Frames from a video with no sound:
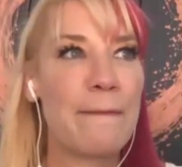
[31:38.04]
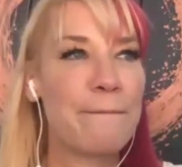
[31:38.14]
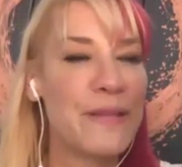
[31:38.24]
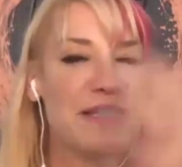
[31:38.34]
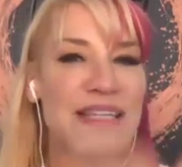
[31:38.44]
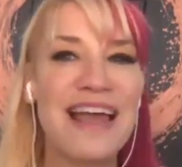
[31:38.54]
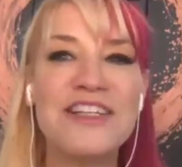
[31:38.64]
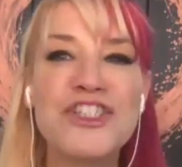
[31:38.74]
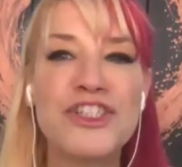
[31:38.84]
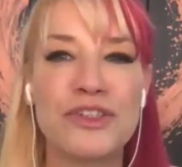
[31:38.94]

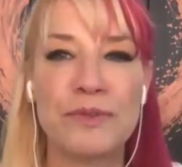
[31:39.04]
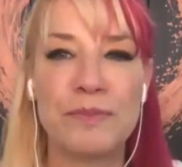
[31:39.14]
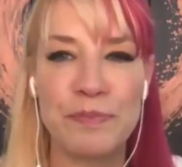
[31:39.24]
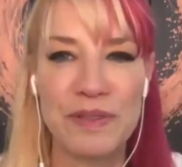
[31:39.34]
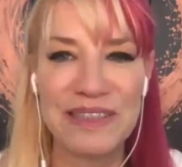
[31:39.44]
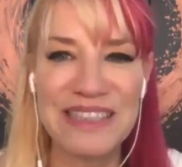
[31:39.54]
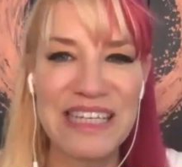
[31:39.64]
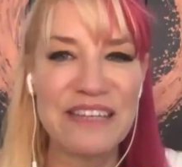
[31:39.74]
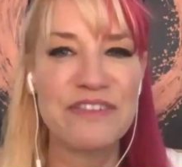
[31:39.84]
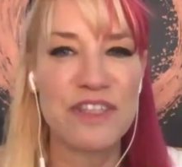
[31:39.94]
potential
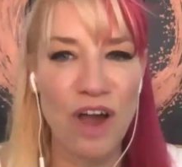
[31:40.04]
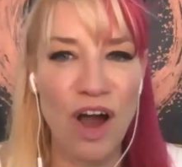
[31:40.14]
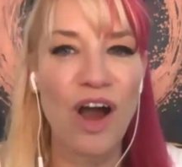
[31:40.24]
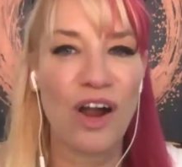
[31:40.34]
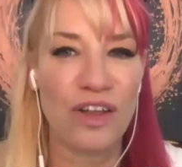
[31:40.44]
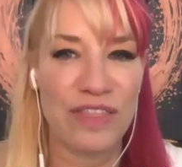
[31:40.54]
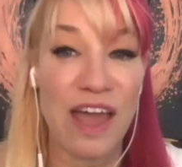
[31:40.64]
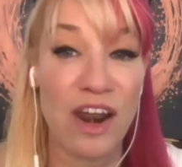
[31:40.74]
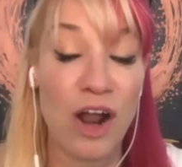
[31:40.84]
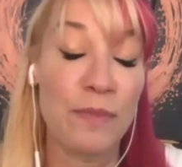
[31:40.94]
beliefs are
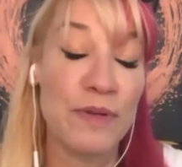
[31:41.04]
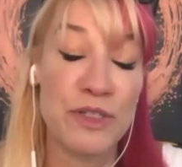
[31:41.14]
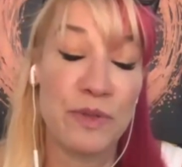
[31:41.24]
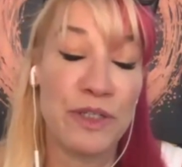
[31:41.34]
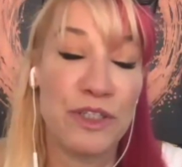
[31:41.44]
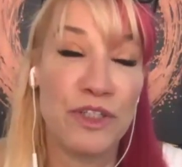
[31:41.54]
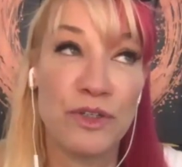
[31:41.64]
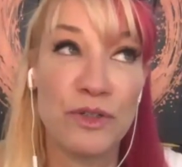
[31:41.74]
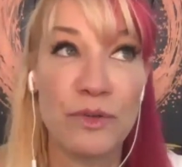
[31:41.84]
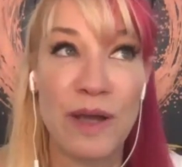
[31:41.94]
that are between
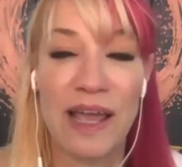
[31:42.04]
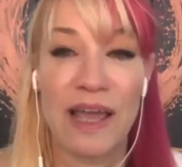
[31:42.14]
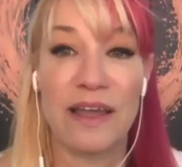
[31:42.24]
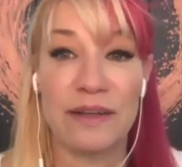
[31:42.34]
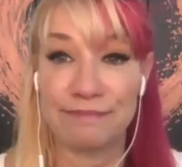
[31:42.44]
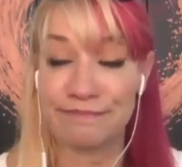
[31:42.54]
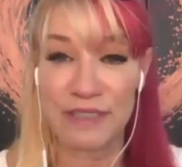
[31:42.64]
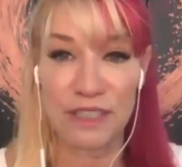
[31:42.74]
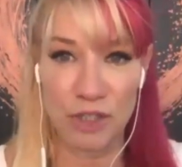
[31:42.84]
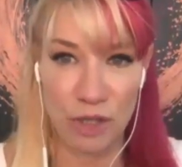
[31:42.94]
you and
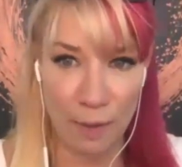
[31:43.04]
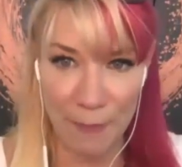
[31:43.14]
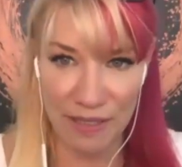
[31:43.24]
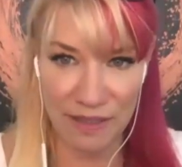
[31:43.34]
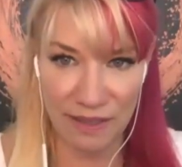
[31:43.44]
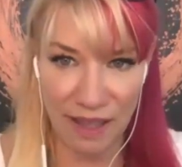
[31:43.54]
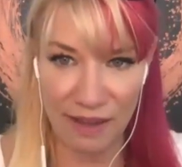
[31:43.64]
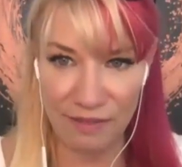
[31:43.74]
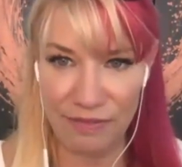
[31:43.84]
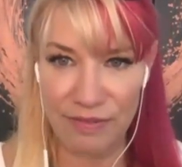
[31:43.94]
your abundant life.
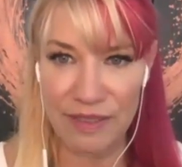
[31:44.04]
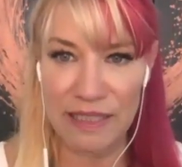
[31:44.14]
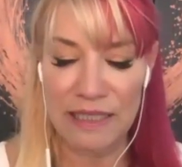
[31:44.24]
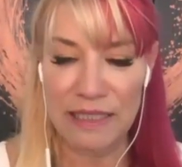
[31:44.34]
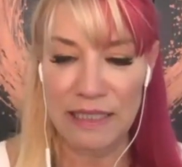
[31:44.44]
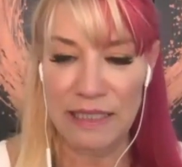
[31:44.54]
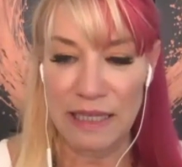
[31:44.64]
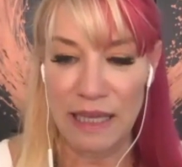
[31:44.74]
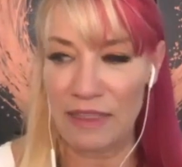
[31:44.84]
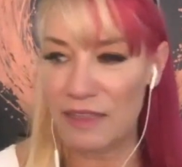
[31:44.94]

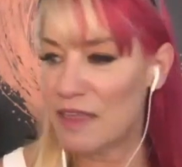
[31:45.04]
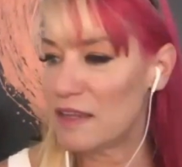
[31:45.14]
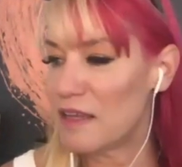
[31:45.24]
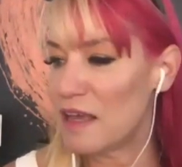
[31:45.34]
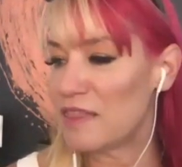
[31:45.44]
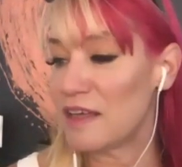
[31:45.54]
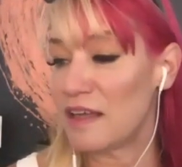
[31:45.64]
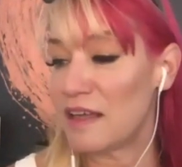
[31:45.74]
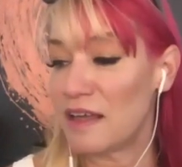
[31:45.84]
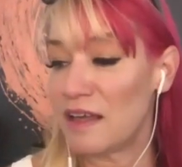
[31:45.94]
And then
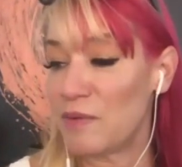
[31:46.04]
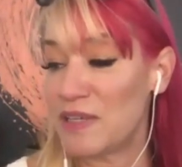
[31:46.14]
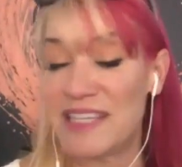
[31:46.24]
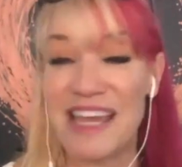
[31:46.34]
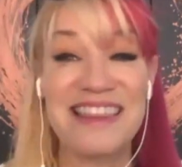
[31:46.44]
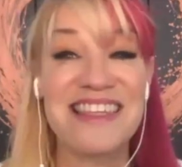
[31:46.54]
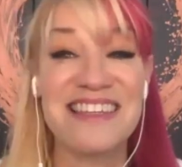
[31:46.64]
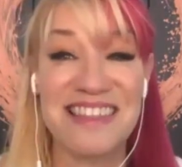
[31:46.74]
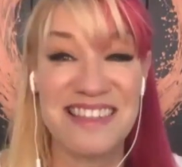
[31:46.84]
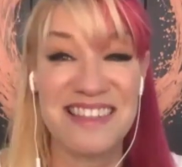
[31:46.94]
we take
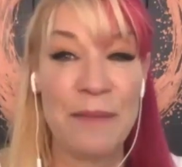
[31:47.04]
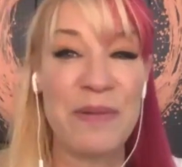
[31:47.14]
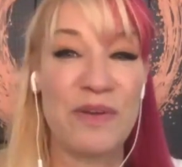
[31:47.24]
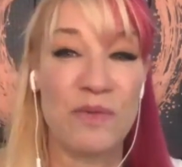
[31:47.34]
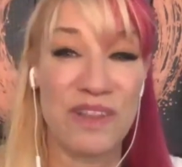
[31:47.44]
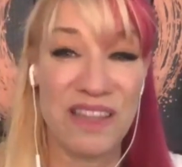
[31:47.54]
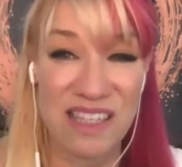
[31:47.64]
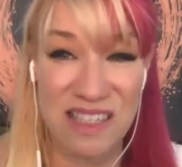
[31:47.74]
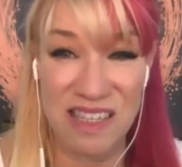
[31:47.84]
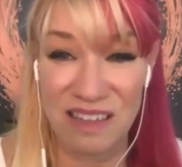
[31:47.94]
the step in
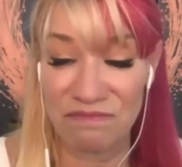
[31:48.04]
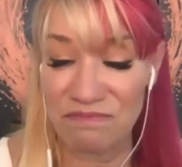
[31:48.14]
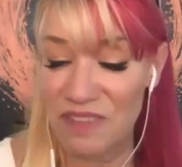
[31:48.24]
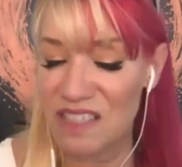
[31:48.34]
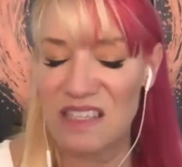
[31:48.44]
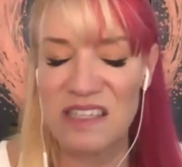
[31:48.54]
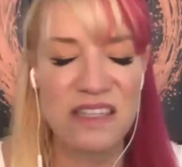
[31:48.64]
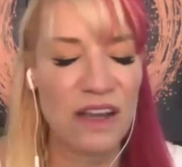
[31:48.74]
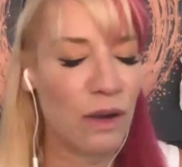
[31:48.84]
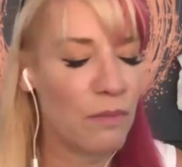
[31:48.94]
releasing. This is
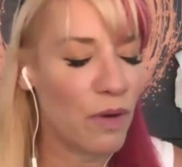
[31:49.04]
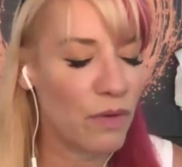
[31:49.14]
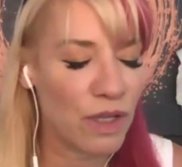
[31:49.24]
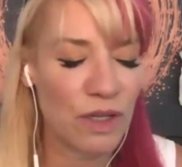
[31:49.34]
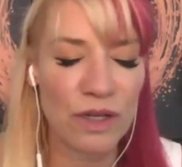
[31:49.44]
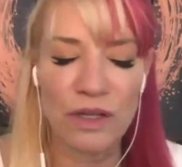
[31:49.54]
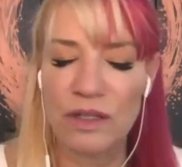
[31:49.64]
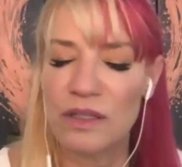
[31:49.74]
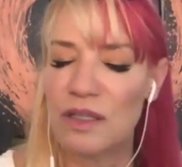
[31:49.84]
ceremonial.